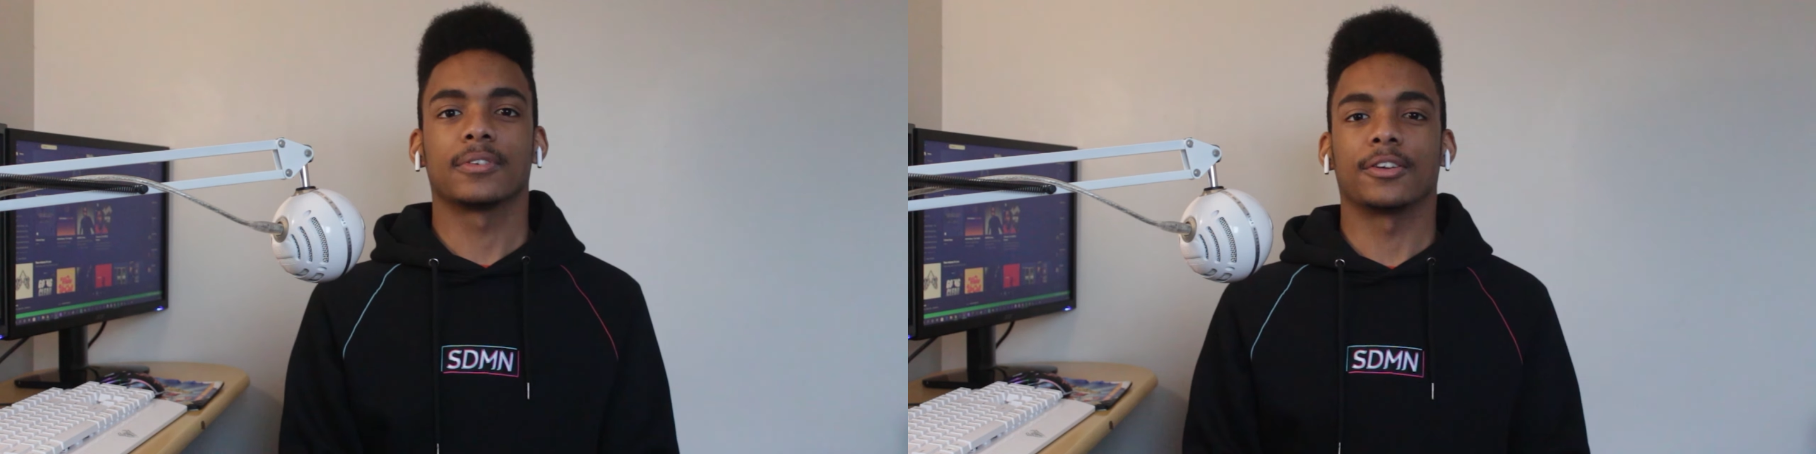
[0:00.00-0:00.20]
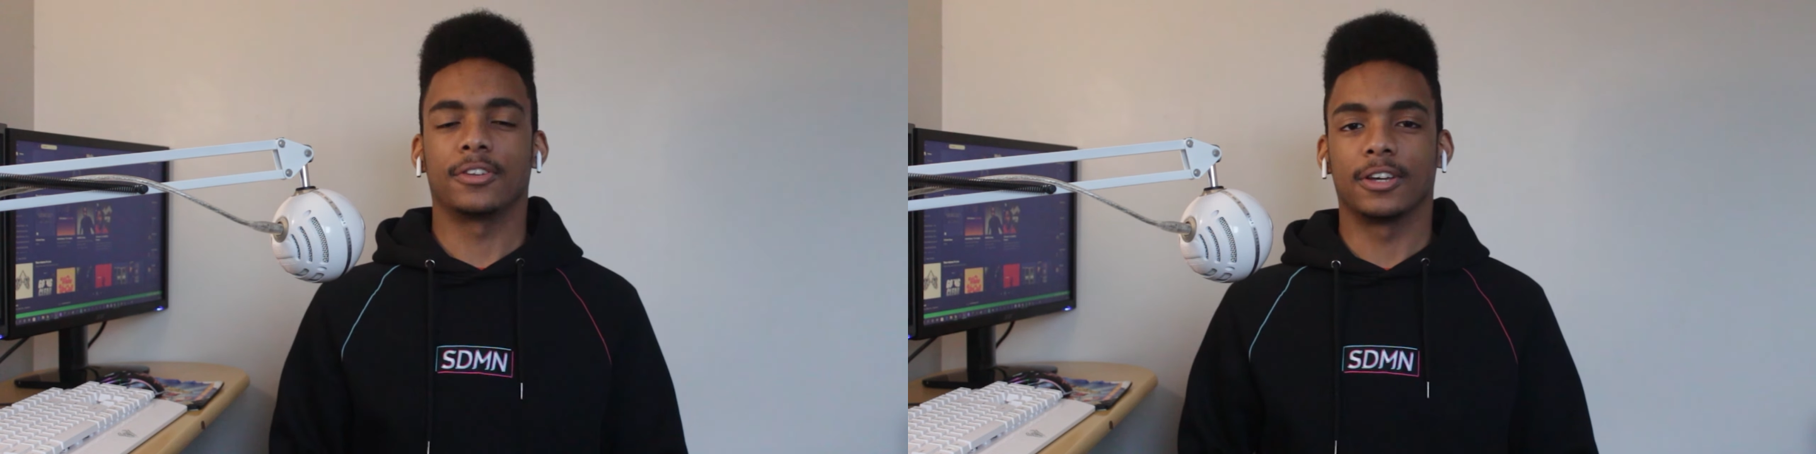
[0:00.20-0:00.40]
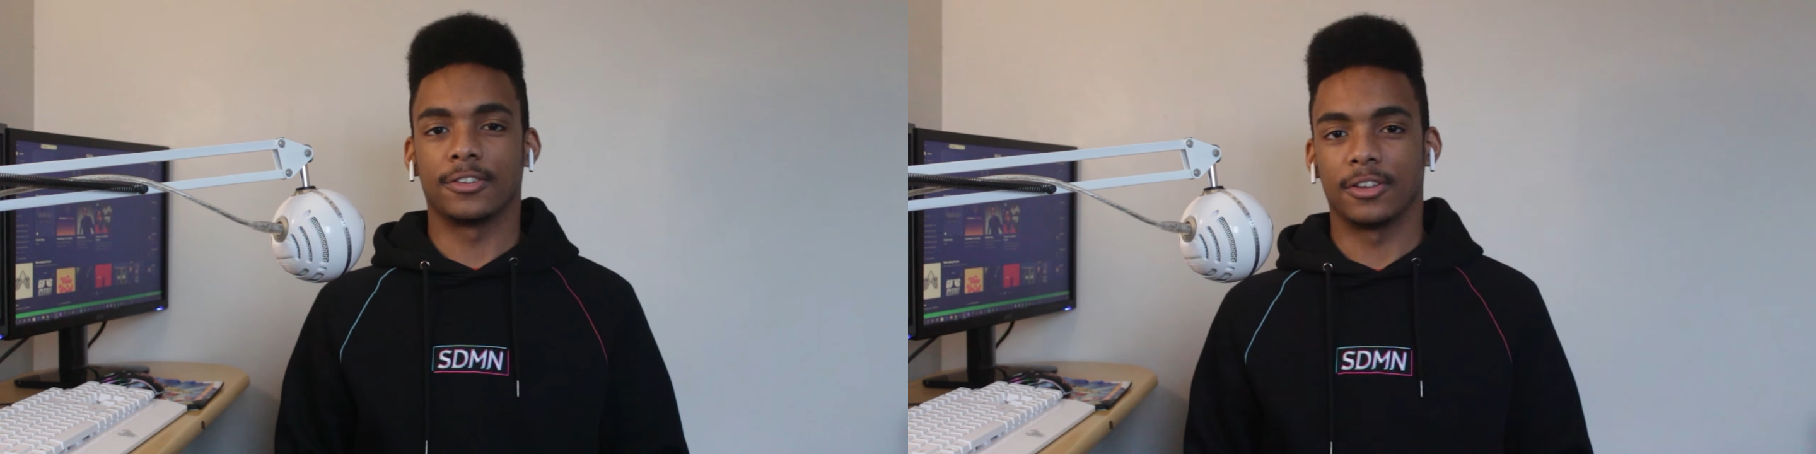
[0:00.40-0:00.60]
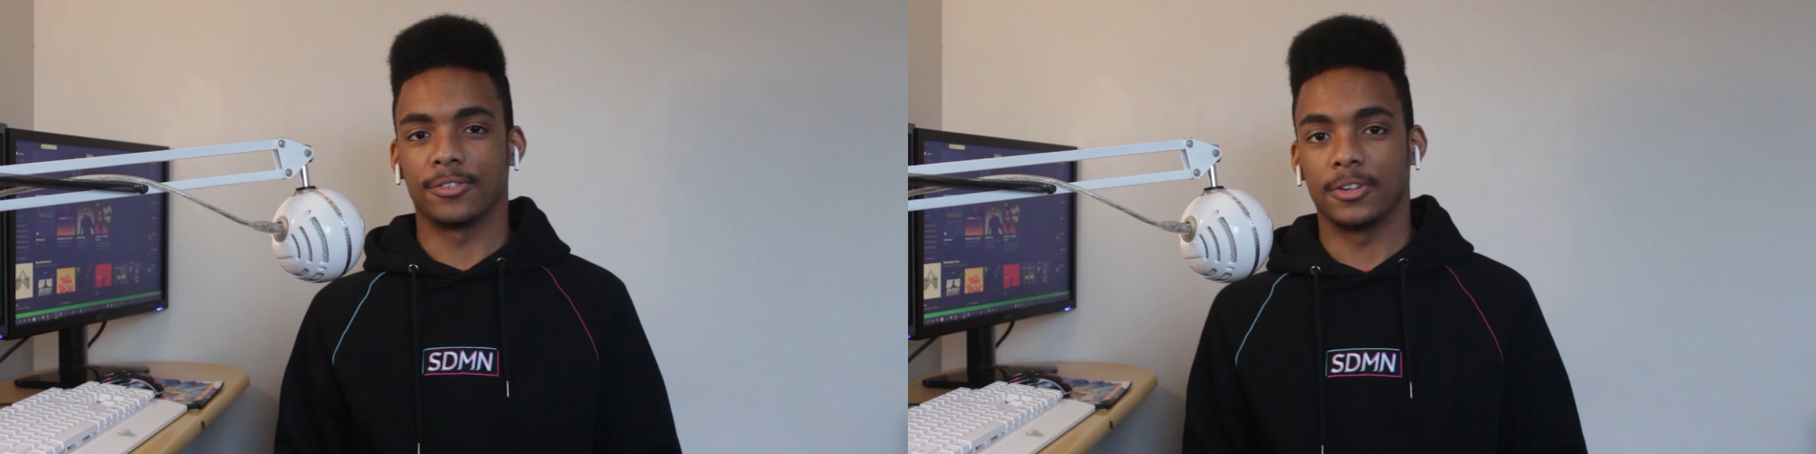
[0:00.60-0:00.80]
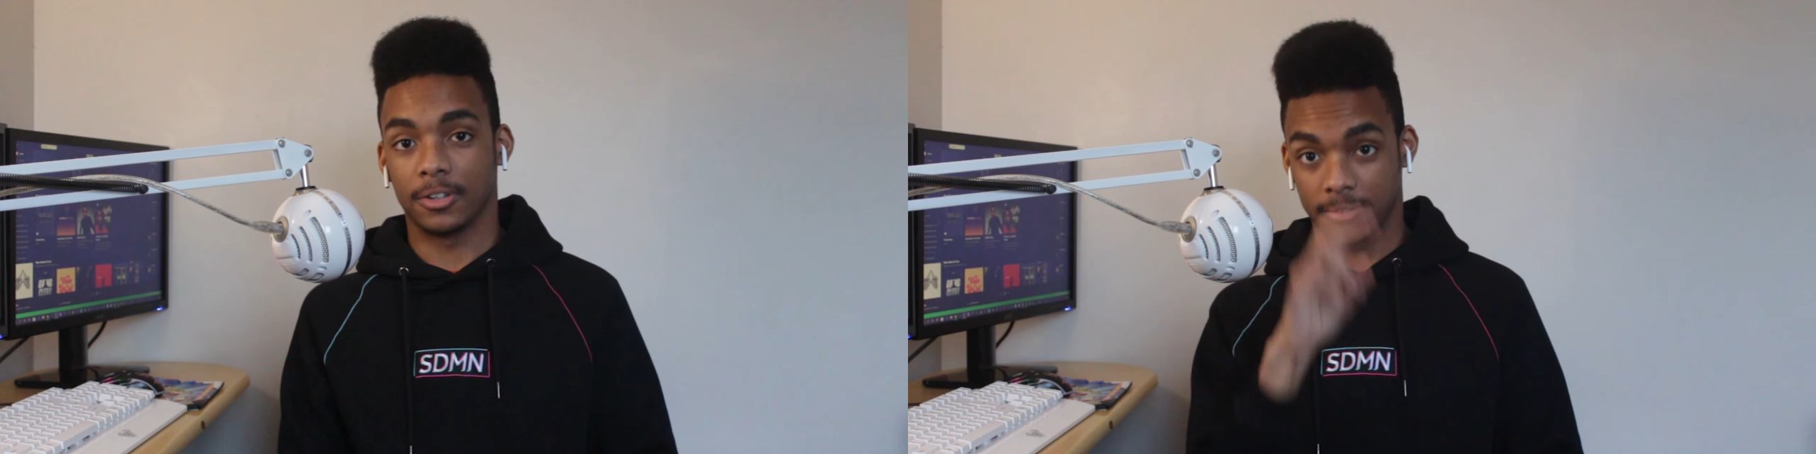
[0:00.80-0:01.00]
I'll see you guys in the next
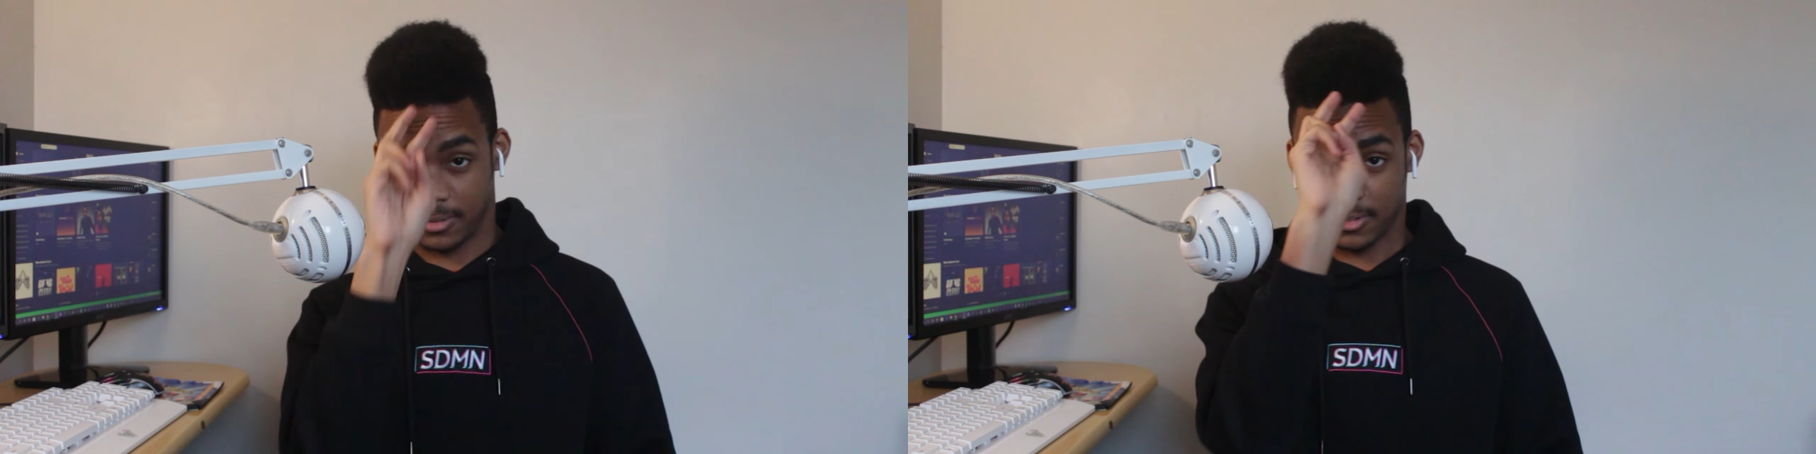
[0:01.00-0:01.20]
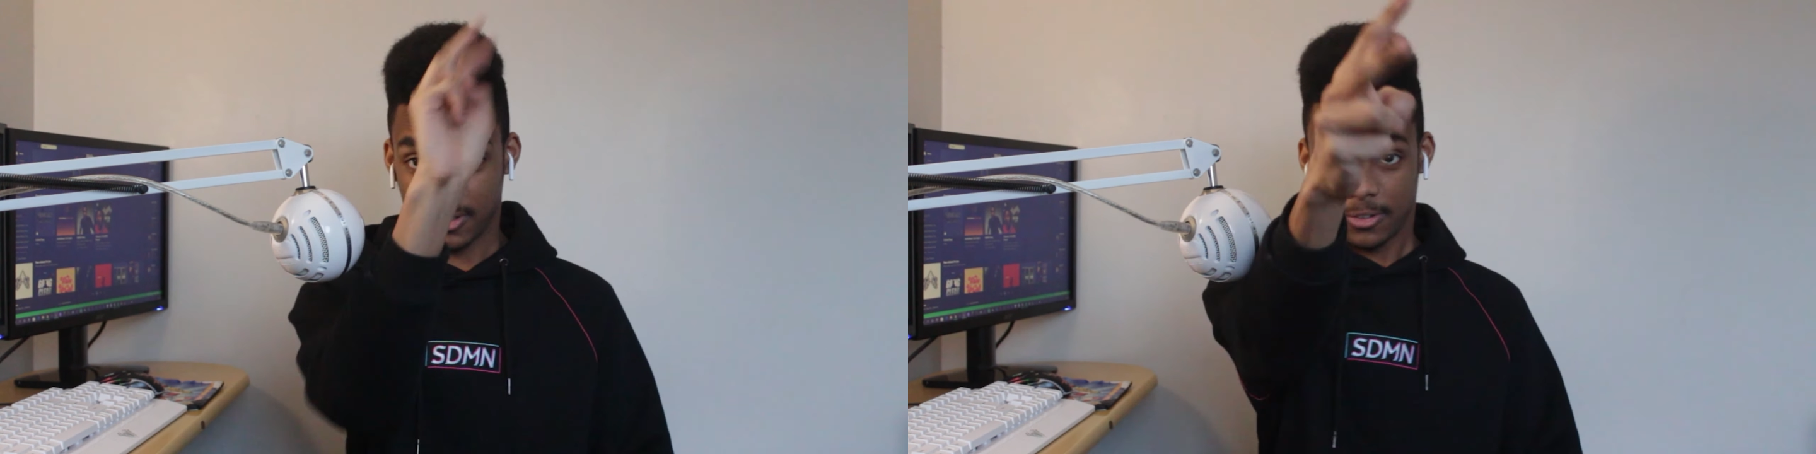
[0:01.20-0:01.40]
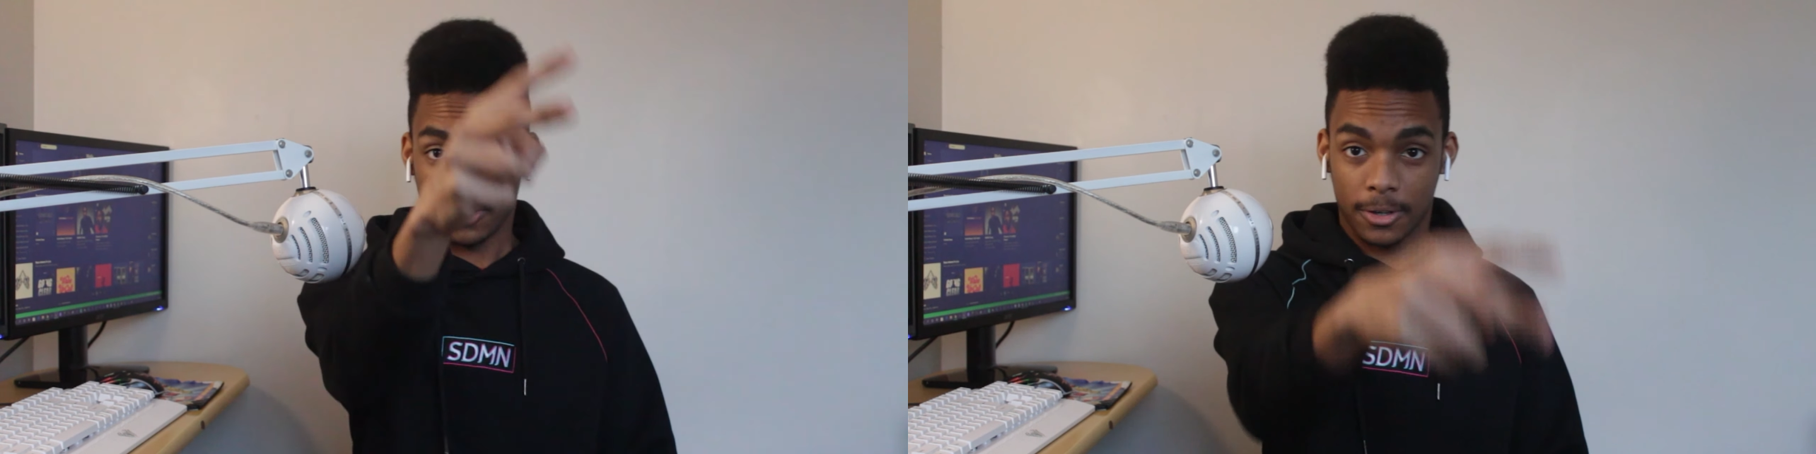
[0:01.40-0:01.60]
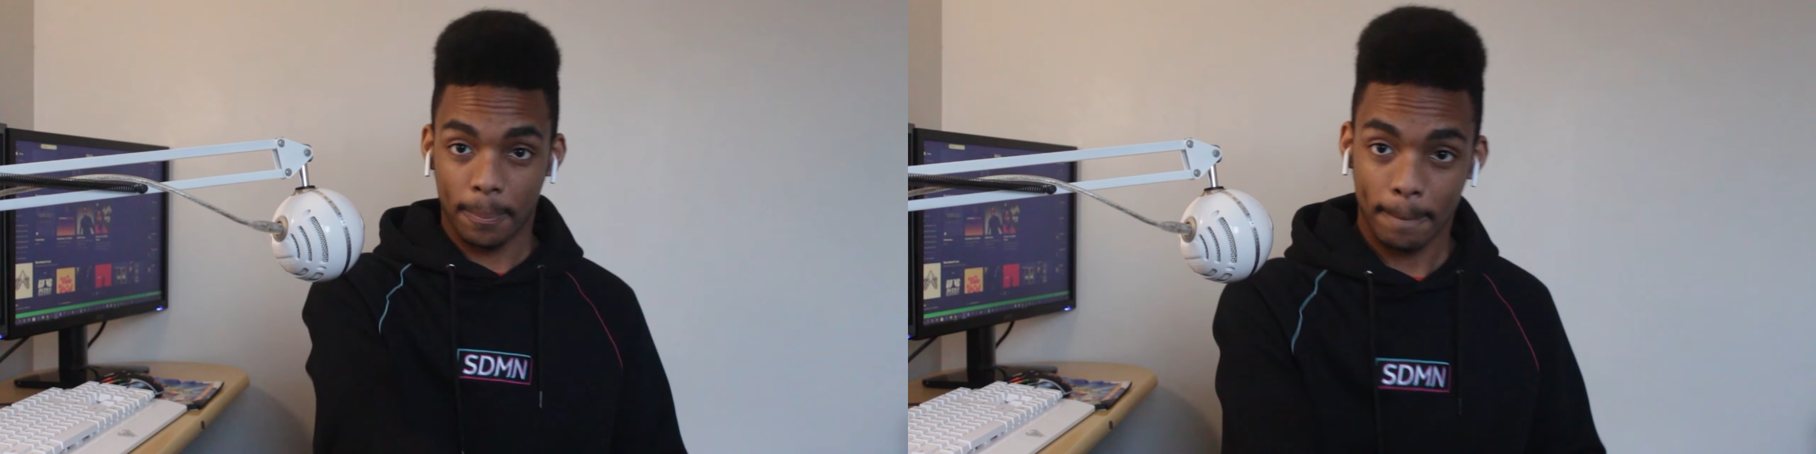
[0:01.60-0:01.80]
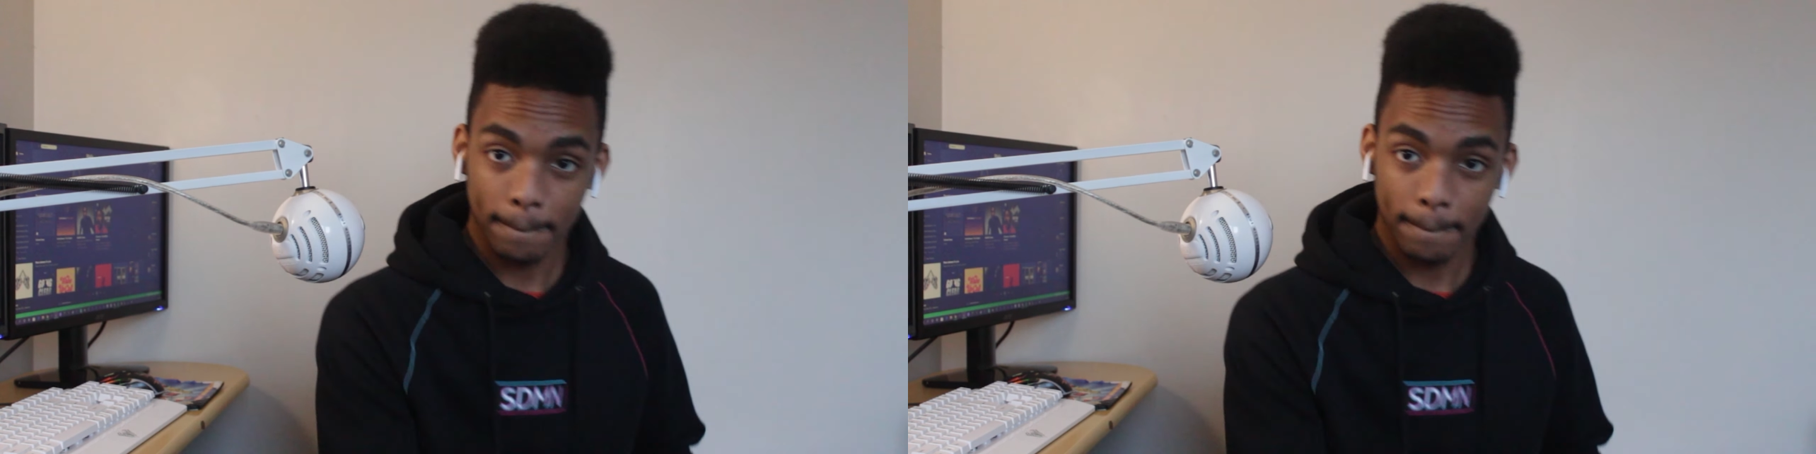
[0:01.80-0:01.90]
video. See ya.